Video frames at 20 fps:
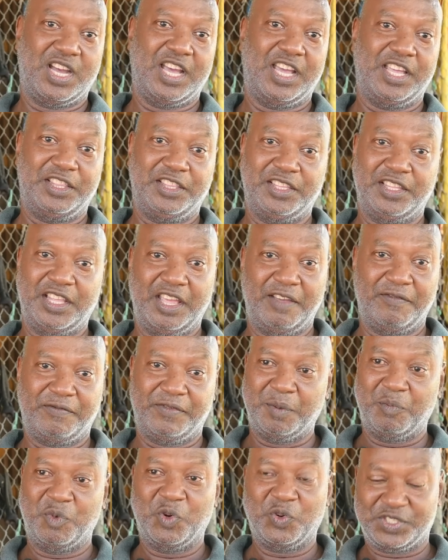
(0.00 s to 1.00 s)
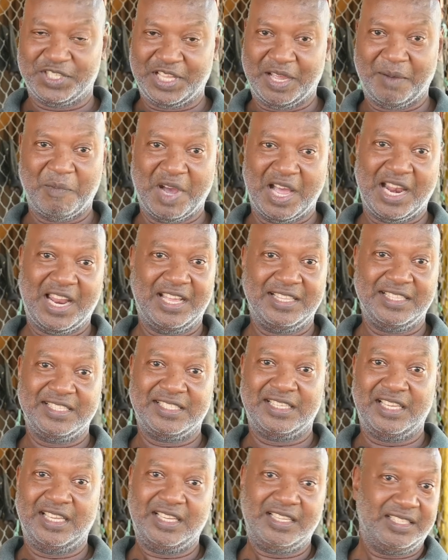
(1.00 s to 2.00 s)
If the book's not
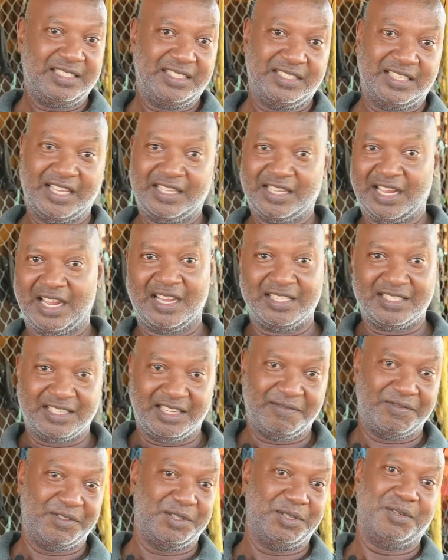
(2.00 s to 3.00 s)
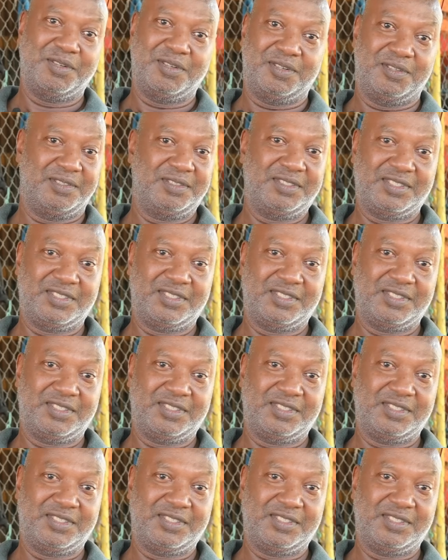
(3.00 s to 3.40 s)
balancing, that ass have to go.